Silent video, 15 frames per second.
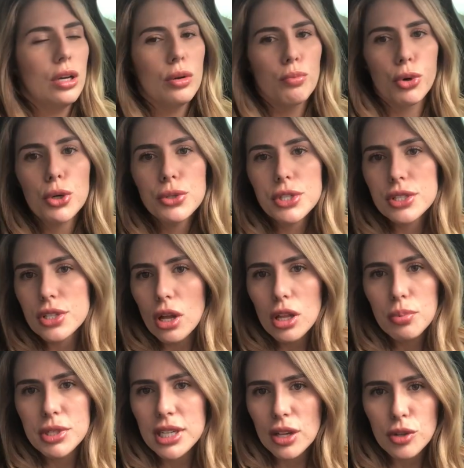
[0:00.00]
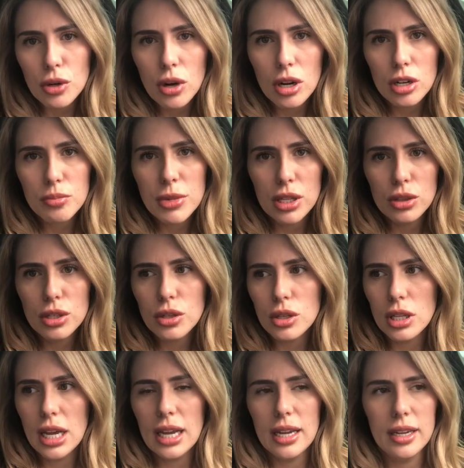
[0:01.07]
bruises all up and down their arm that look
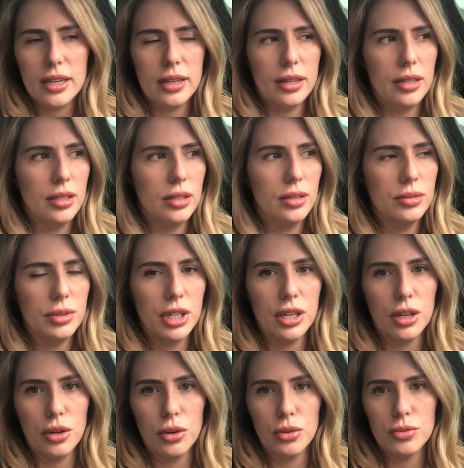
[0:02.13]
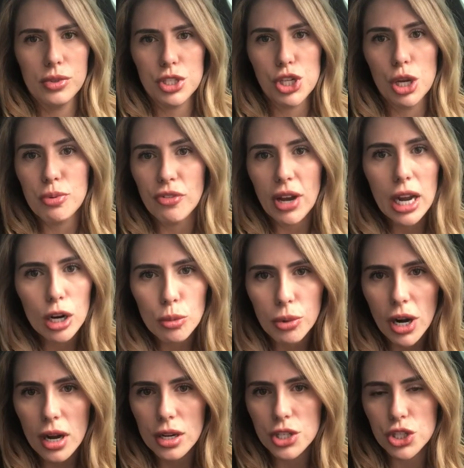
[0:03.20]
like, you know, the shape of a
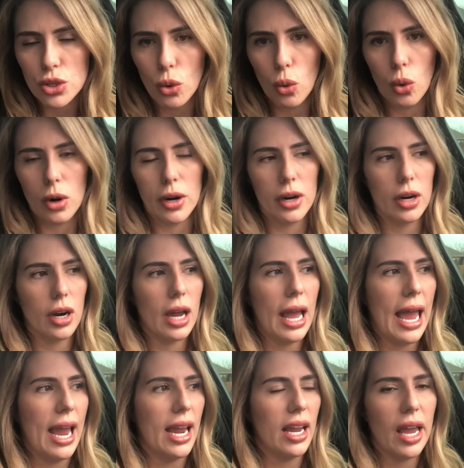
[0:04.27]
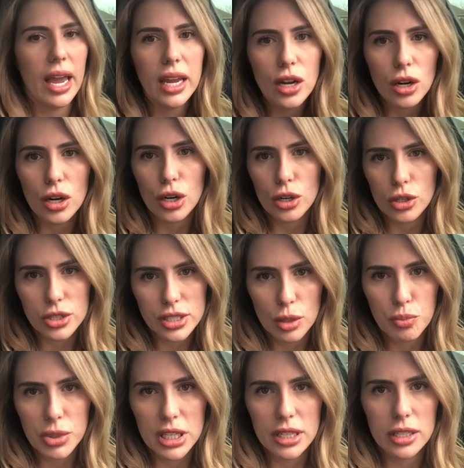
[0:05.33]
hairbrush or a hanger or
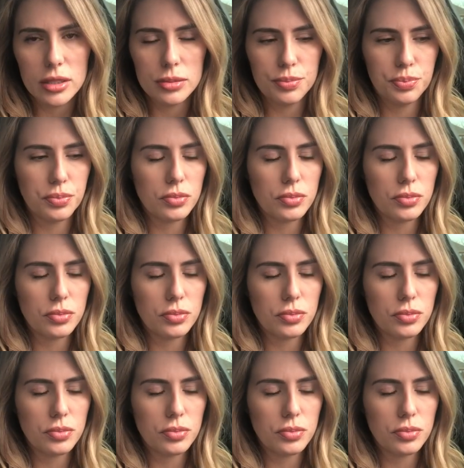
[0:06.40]
something,